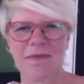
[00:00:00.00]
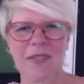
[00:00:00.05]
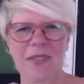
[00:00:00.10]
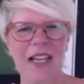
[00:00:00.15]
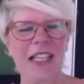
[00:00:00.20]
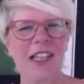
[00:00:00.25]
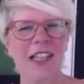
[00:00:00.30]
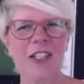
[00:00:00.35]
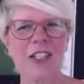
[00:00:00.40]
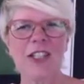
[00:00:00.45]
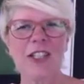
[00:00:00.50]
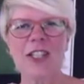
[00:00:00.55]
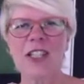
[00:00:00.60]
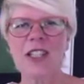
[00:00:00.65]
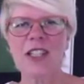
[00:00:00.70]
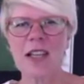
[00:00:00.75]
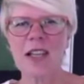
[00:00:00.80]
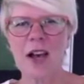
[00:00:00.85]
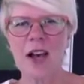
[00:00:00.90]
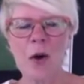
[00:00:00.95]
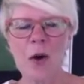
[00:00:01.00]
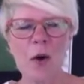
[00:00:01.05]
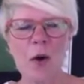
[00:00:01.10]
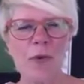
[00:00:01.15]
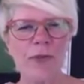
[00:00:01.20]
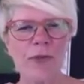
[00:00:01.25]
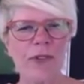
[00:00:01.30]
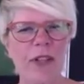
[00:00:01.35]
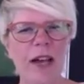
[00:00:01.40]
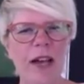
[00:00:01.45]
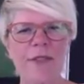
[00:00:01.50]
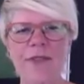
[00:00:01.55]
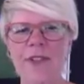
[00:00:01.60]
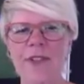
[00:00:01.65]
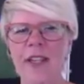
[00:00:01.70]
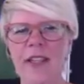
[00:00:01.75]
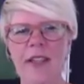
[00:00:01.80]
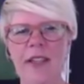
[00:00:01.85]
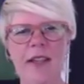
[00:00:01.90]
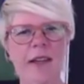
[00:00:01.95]
It looks so
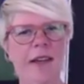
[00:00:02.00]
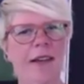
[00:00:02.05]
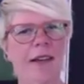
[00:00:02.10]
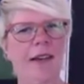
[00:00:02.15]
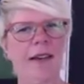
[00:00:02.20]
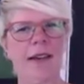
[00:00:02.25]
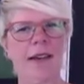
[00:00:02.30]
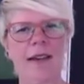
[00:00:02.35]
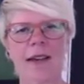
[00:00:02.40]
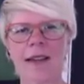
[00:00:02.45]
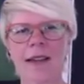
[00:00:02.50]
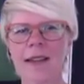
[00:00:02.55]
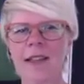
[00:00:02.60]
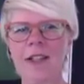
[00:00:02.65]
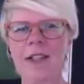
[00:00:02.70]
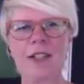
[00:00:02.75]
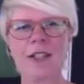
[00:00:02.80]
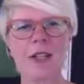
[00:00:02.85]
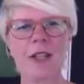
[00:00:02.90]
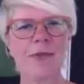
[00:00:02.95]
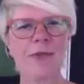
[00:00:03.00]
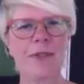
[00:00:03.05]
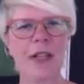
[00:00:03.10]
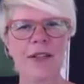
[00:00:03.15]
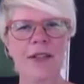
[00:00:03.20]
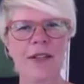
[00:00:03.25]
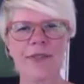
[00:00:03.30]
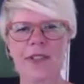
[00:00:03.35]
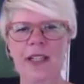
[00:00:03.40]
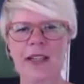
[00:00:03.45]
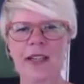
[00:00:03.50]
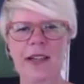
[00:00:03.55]
fluffy. It looks so fluffy.